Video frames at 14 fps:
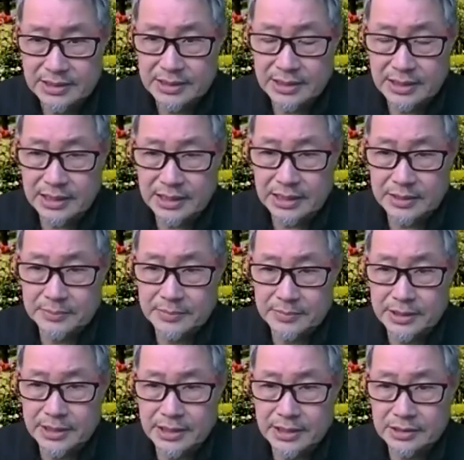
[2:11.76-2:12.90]
um,
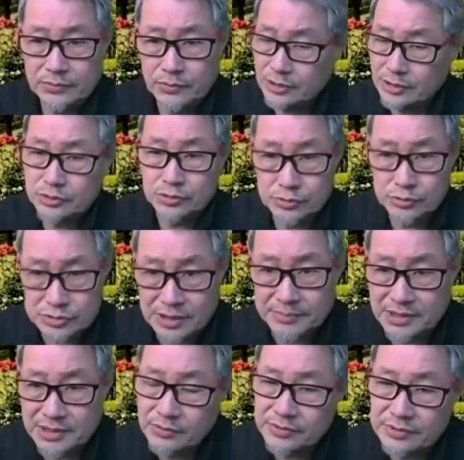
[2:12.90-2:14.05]
and want to do
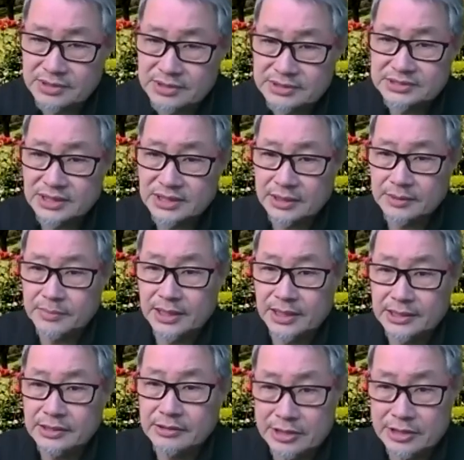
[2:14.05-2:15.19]
something with these uh,
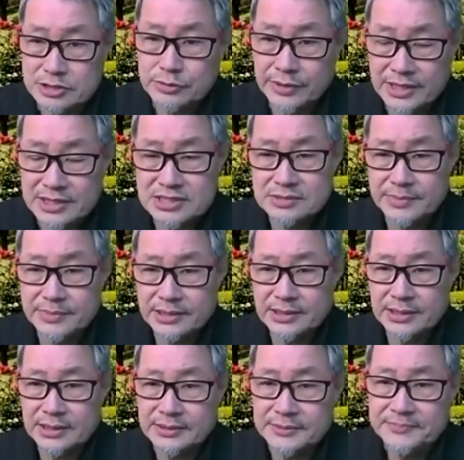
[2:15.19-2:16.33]
blind graduates, but
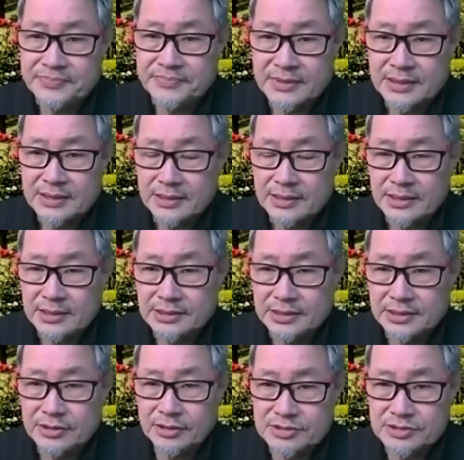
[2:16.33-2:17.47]
then in the
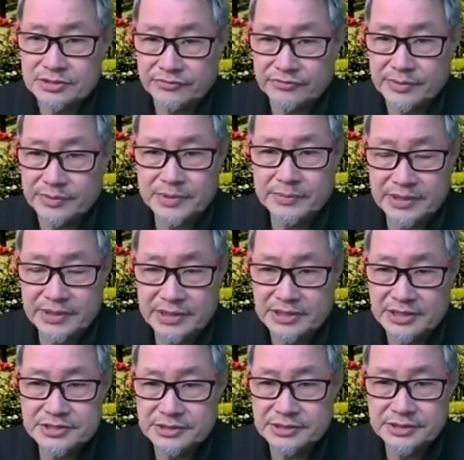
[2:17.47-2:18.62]
course of
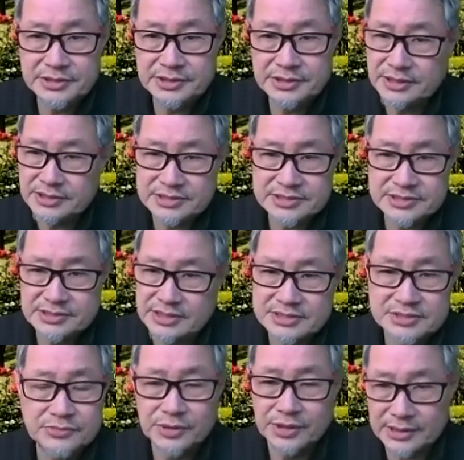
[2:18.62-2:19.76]
implementation, it
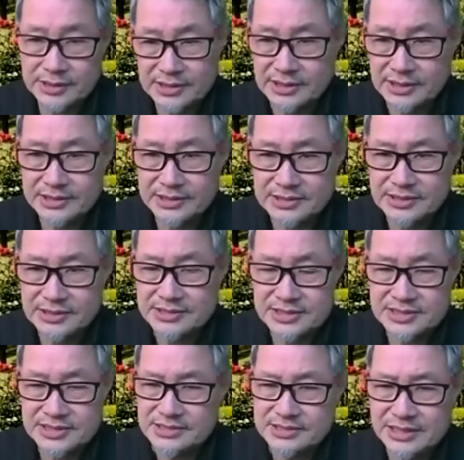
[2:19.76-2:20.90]
doesn't work. It is
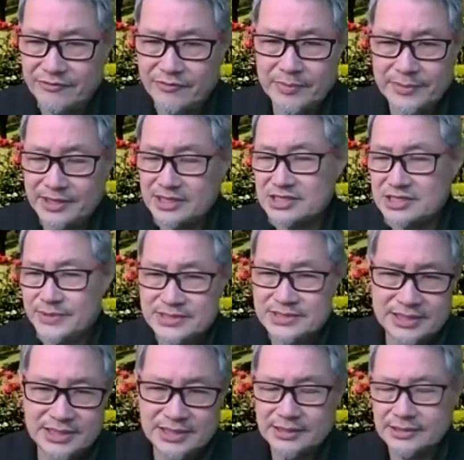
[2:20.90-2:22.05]
just everybody's
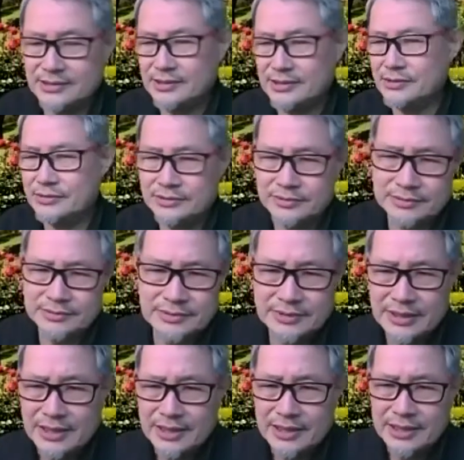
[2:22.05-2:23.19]
busy, and you know, and,
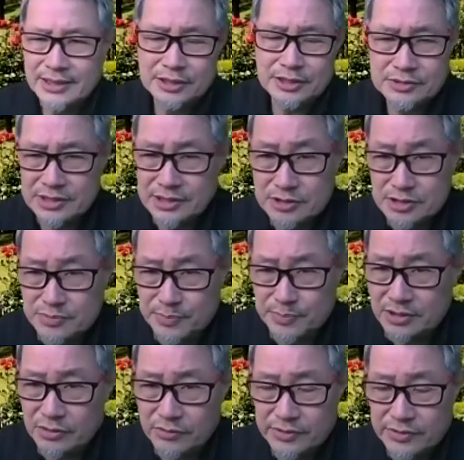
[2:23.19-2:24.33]
and you you spin
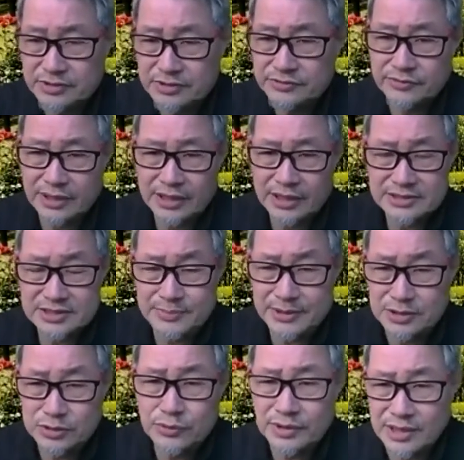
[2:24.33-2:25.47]
your wheels for. I
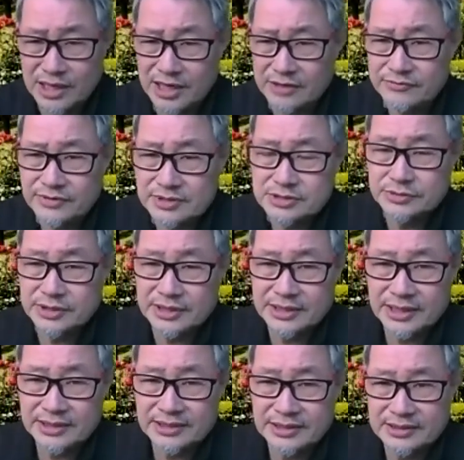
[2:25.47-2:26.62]
spent two and a half years doing
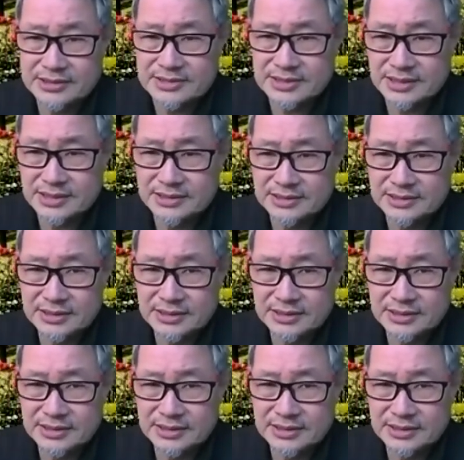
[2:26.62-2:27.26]
that, and decided